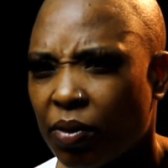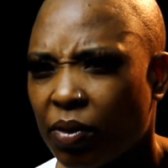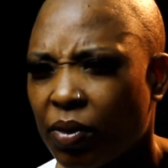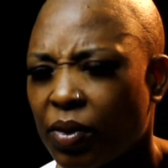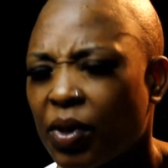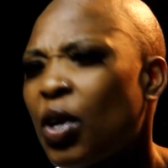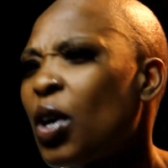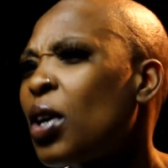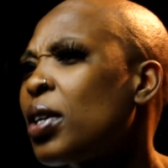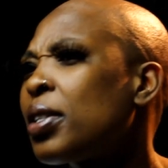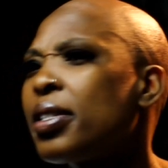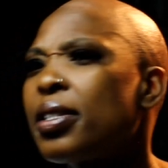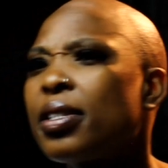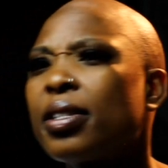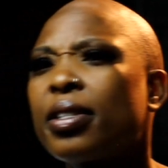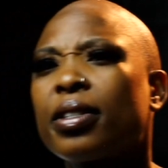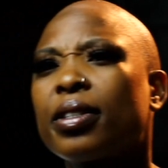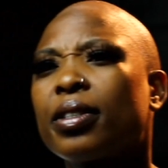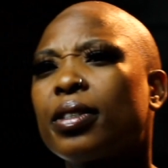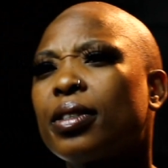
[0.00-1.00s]
Not.
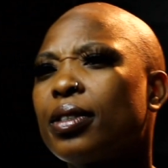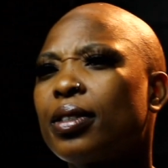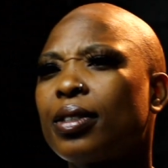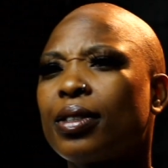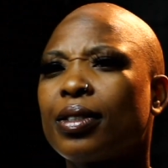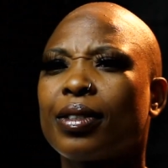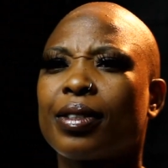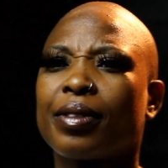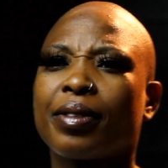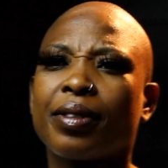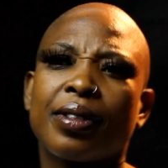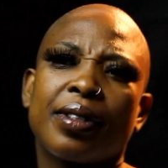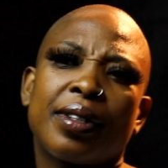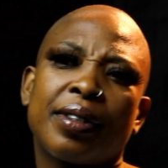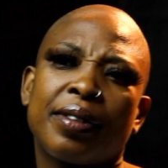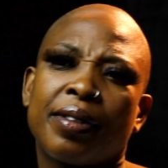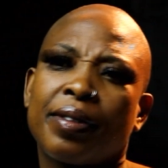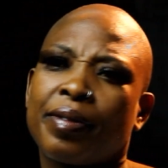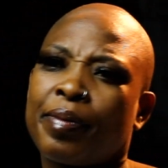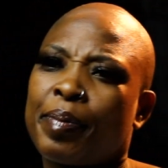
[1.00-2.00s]

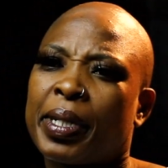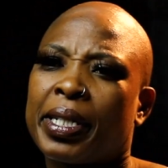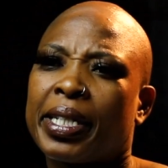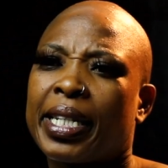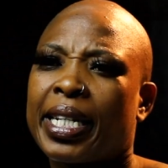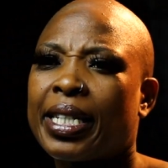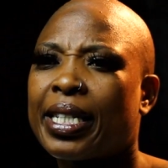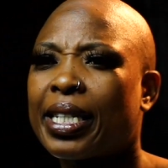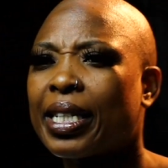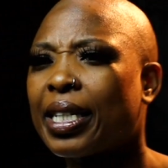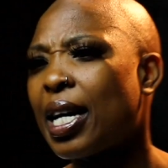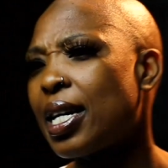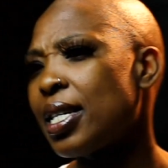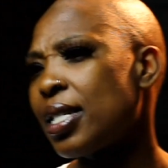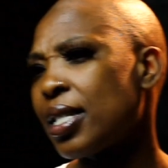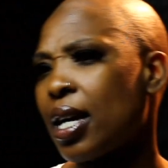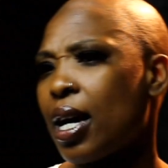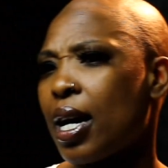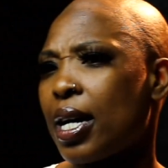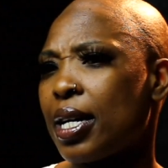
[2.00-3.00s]
I've been dating
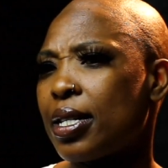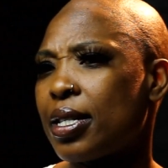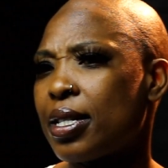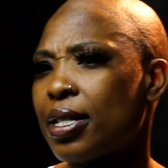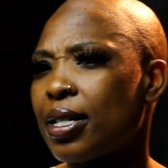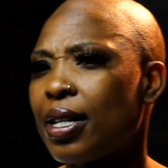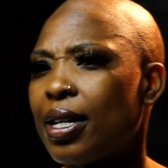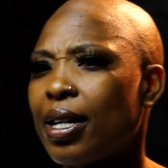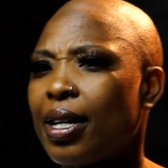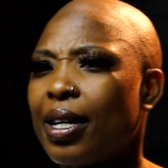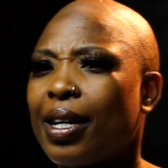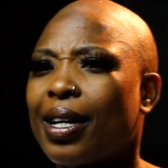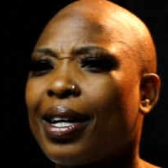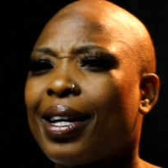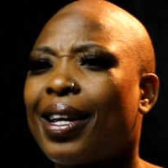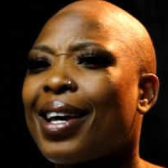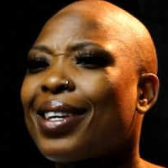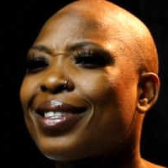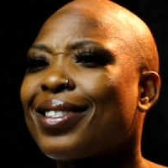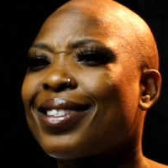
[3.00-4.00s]
nice guys.
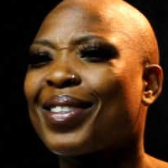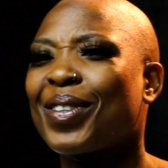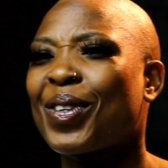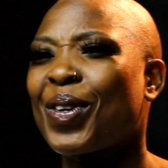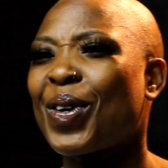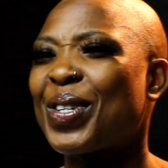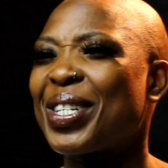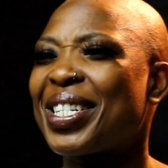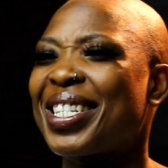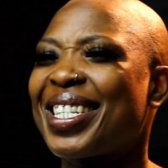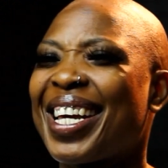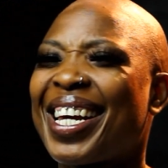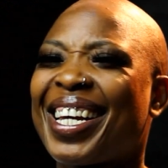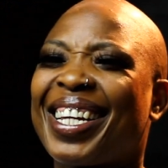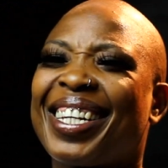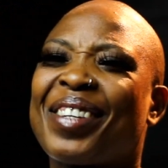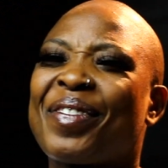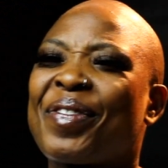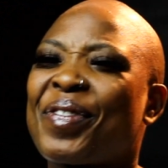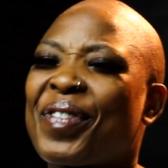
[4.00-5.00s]
It hasn't caused
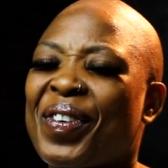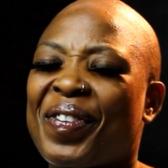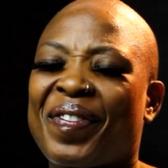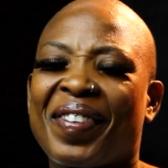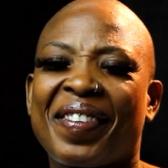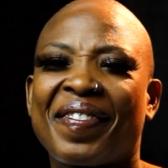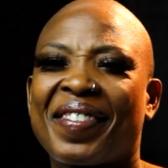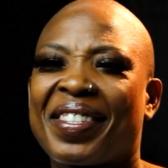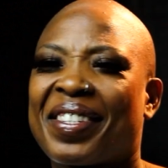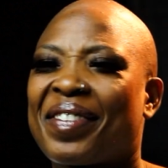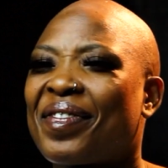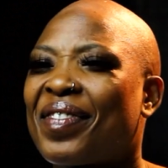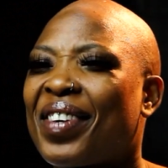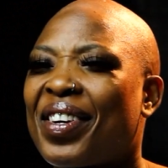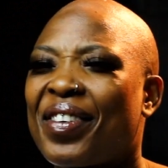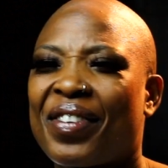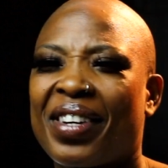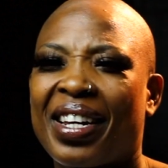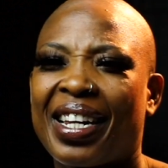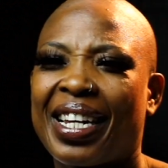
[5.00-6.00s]
any problems in
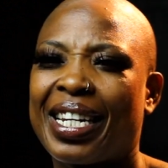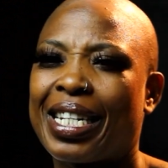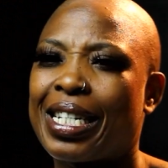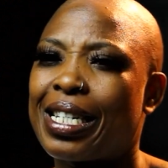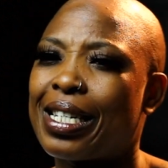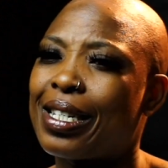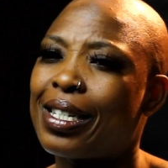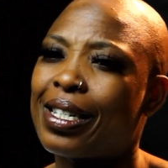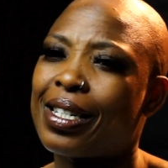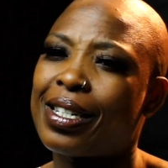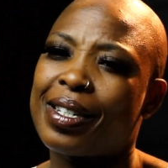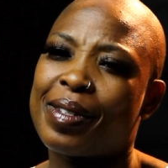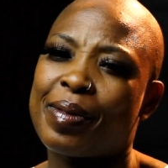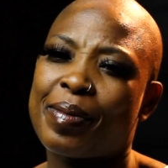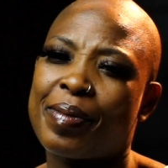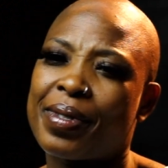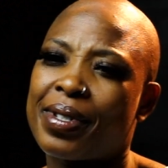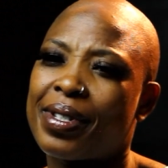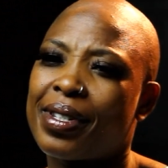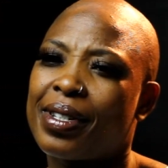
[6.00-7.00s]
my
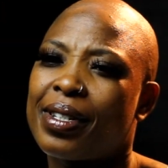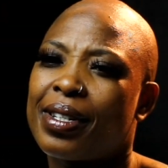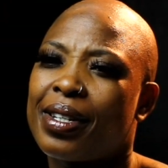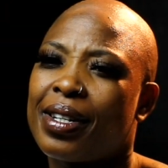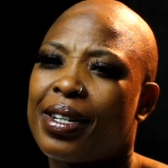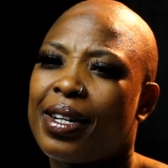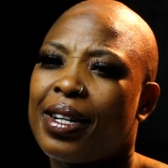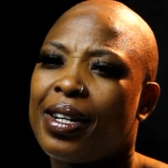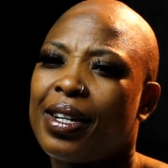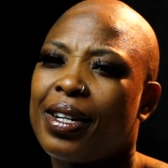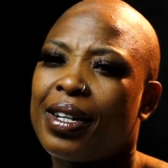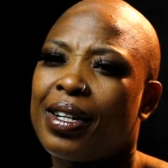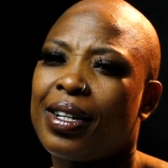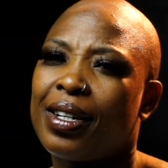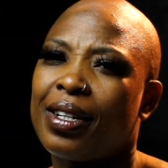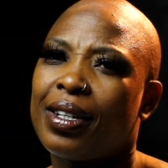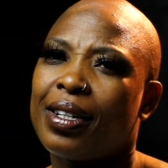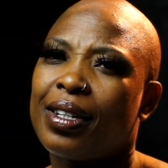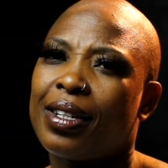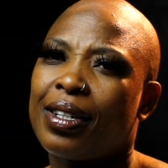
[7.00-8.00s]
relationships.
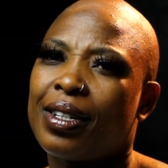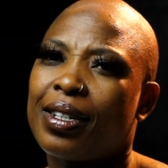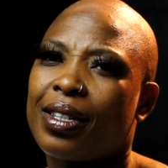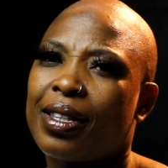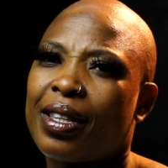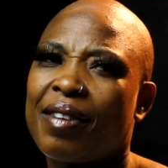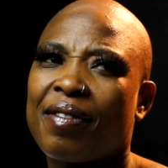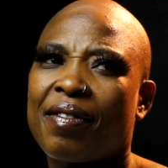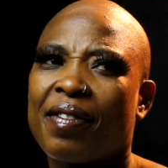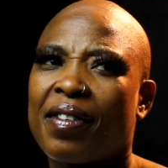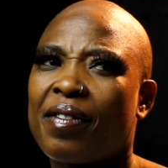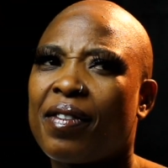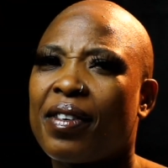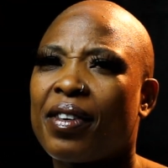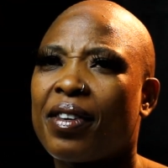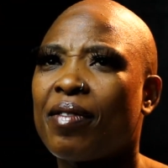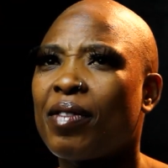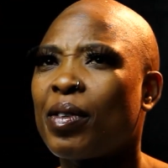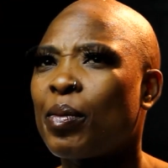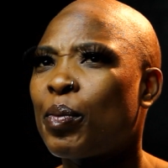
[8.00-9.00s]
They've never
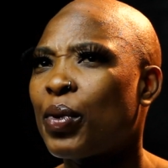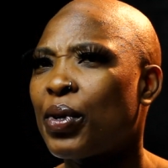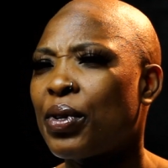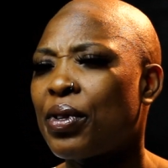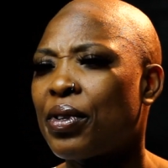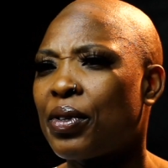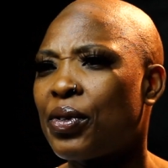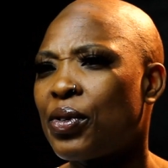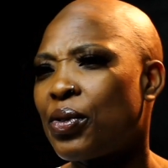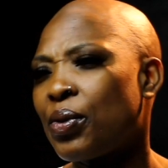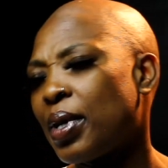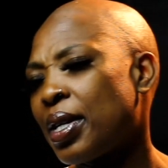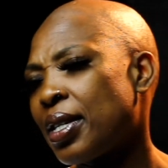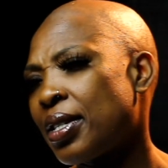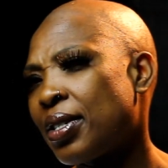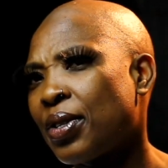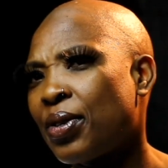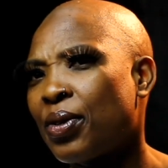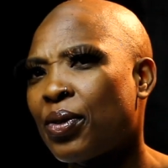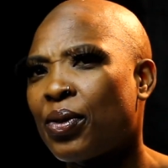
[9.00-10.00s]
even bothered to
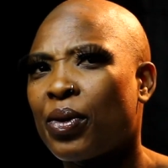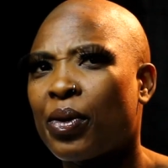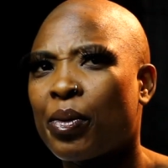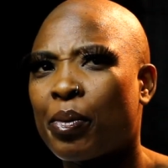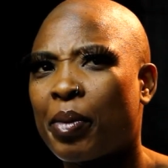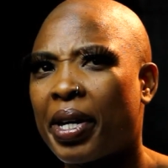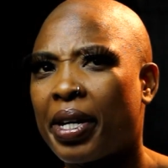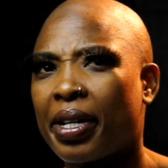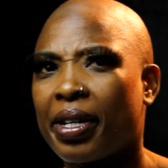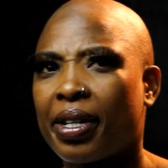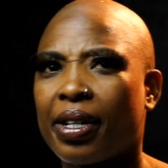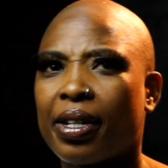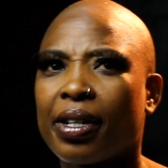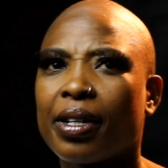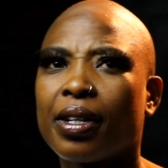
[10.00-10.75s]
ask, man,